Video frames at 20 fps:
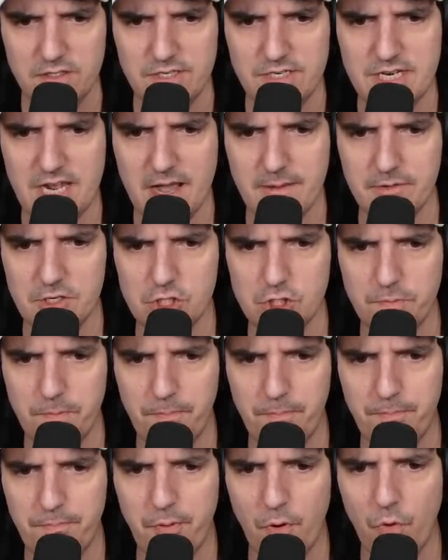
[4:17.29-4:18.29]
Damage
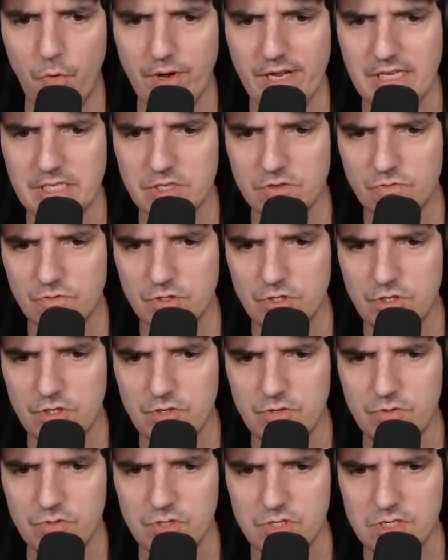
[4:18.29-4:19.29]
point
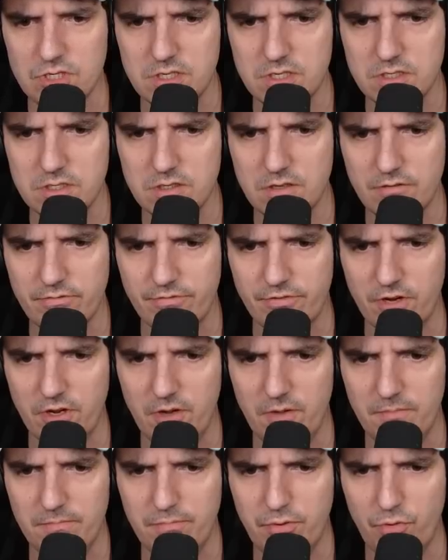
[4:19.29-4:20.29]
reduced
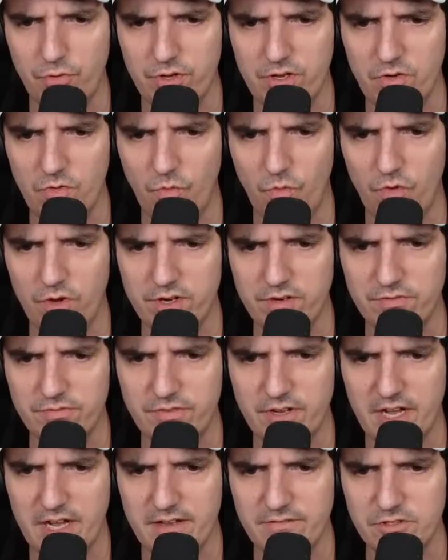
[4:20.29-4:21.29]
from
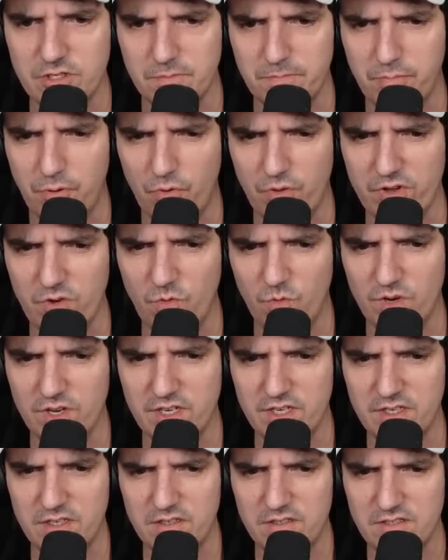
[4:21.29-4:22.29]
0.15 to
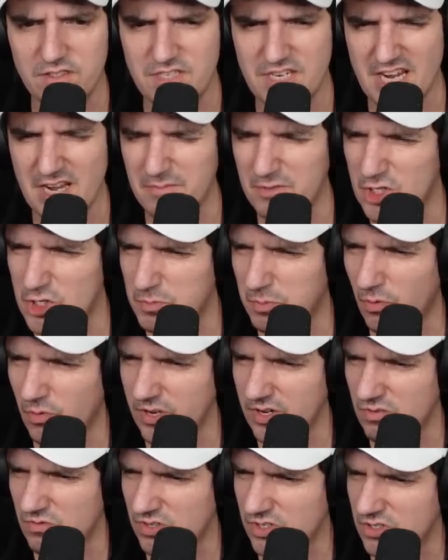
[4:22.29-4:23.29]
0.1. Damage
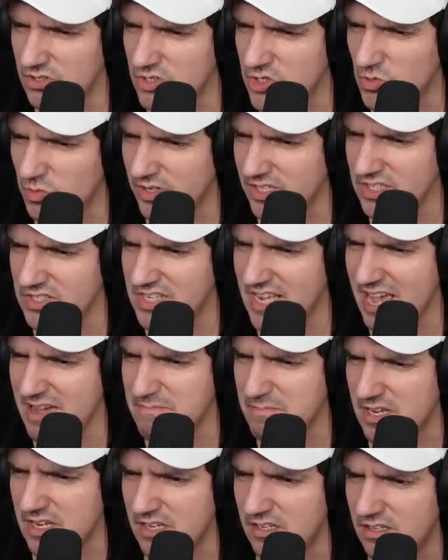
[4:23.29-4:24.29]
point reduced? What does
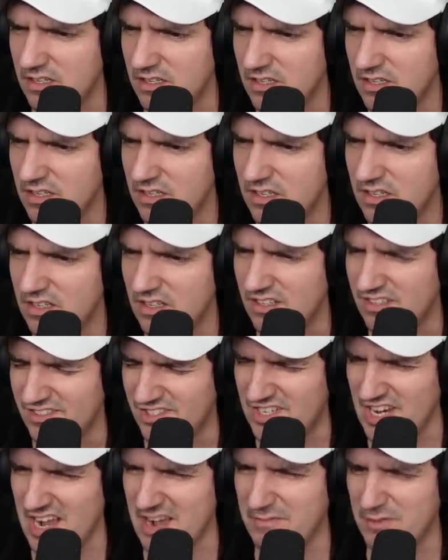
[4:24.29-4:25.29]
that mean?
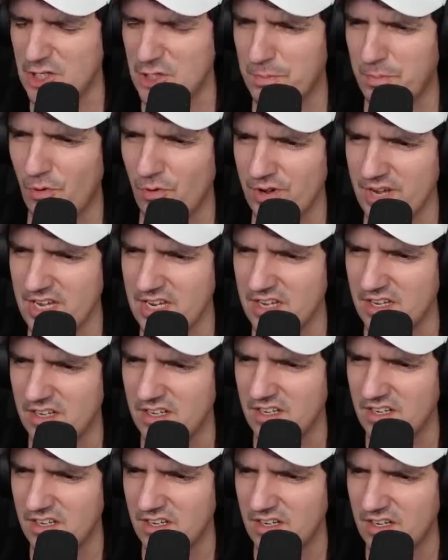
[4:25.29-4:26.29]
Damage point?
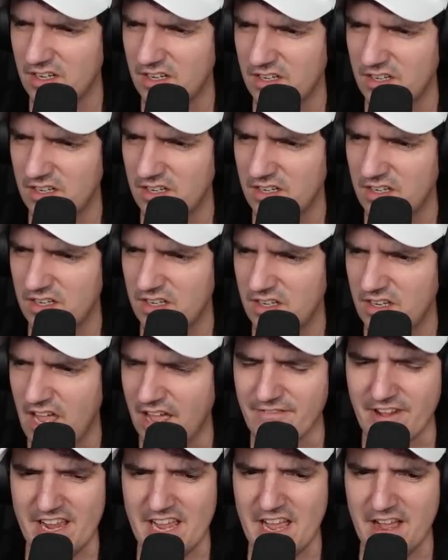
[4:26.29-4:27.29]

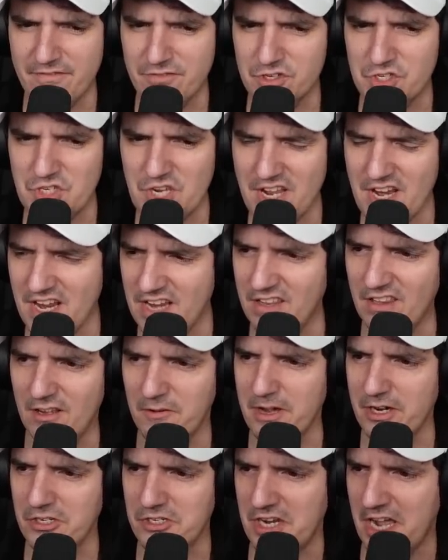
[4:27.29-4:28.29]
Have I ever said anything
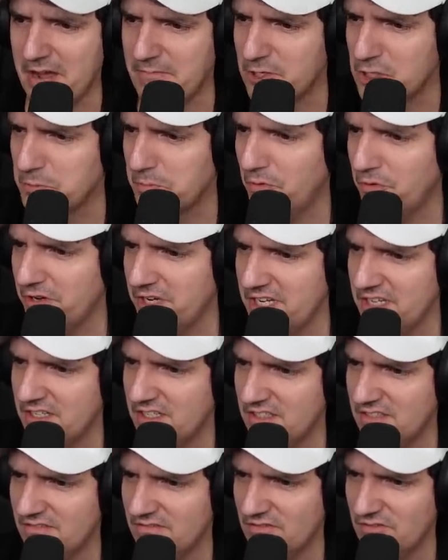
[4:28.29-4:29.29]
about damage point
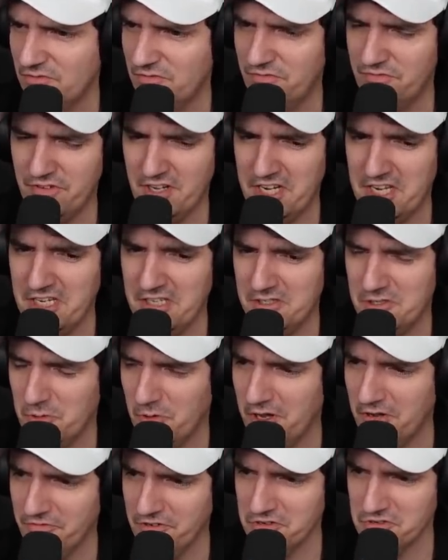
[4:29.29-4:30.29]
in fucking
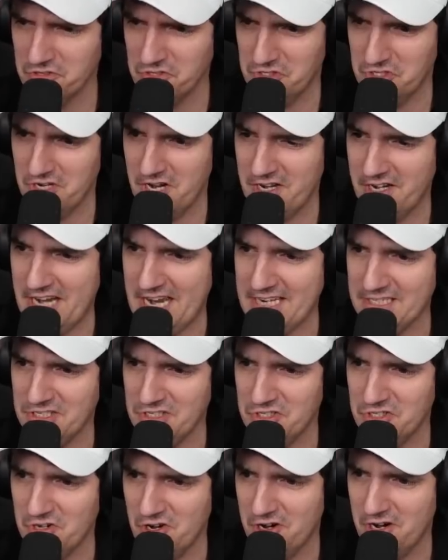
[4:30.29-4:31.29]
12 years of
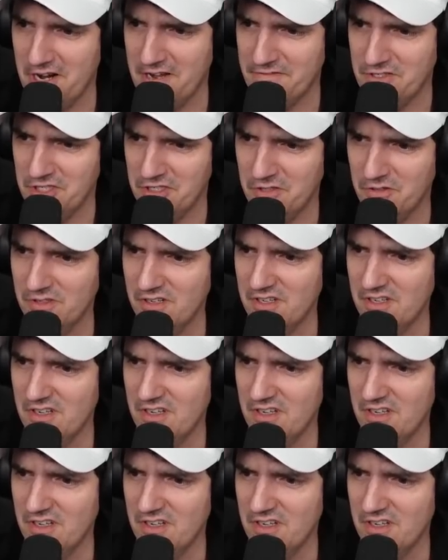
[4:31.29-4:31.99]
casting StarCraft II?